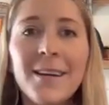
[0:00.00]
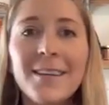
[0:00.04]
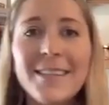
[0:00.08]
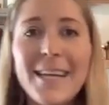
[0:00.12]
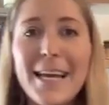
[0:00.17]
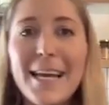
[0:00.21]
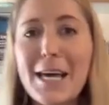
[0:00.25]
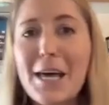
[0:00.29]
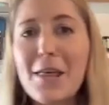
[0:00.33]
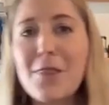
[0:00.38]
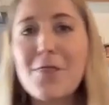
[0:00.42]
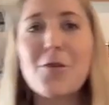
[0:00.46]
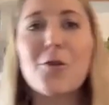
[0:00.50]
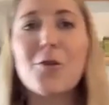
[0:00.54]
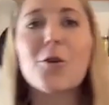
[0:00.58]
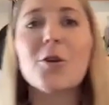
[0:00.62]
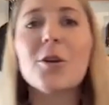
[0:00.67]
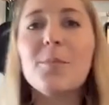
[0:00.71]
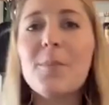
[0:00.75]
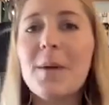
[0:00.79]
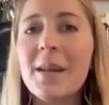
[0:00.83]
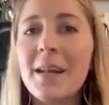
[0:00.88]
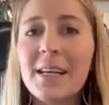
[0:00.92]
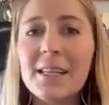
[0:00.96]
take it
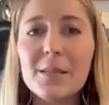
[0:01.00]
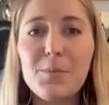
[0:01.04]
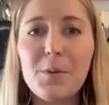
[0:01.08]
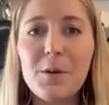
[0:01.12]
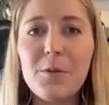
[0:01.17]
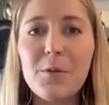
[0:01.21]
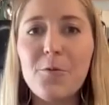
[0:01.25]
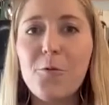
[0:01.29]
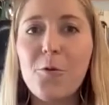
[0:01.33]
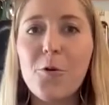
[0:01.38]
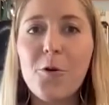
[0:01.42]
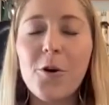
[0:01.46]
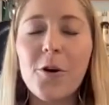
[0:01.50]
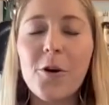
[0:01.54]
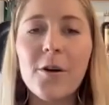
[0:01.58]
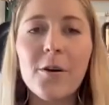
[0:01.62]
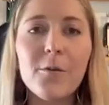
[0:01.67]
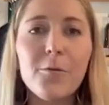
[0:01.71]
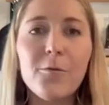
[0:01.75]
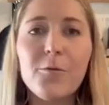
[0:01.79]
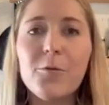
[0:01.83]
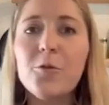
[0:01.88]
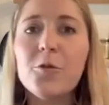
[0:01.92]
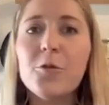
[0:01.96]
30 minutes
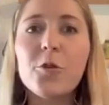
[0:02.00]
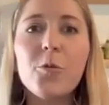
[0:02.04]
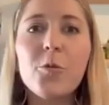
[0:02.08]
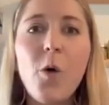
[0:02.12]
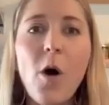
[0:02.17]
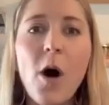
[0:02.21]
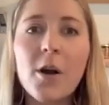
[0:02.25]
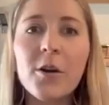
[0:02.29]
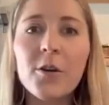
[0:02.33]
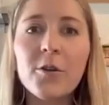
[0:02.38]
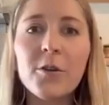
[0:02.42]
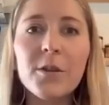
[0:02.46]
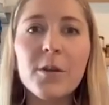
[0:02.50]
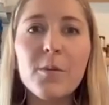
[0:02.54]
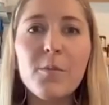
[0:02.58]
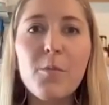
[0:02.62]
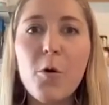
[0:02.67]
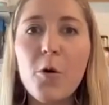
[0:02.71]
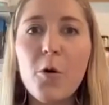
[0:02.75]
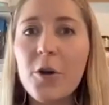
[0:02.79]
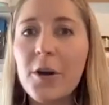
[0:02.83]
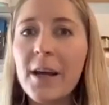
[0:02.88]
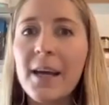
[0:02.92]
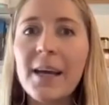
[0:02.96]
before food or water in the
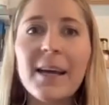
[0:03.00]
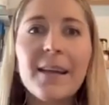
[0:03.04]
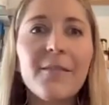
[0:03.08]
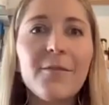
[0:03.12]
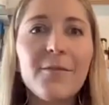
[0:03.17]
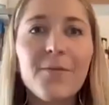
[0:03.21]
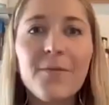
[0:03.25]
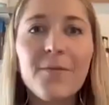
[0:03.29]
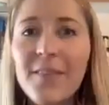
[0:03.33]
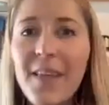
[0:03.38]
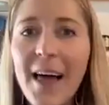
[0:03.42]
morning and